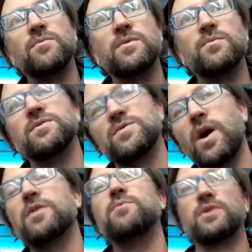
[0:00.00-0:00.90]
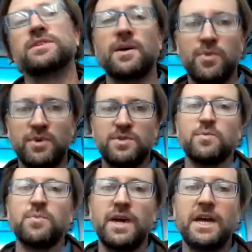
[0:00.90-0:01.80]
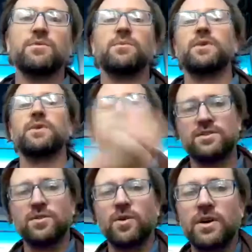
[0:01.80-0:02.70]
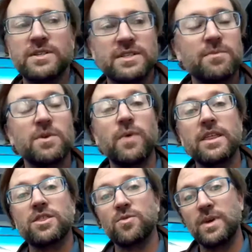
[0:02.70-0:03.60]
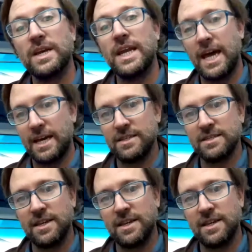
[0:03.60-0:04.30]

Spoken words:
So all the books get put into a bin, we bring it to storage, then we wait 3 days,